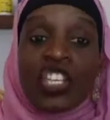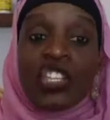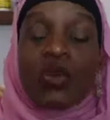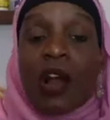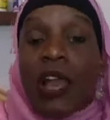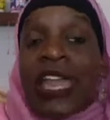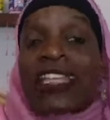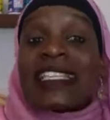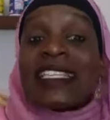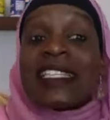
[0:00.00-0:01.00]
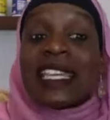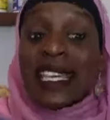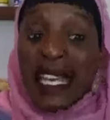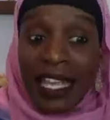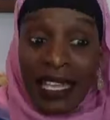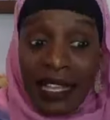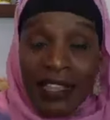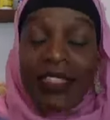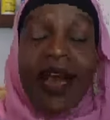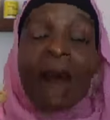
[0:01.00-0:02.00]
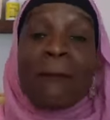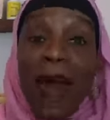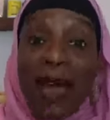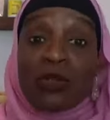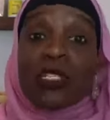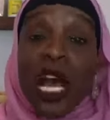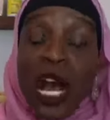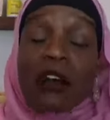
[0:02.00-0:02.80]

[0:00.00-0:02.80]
you are exceeding the amount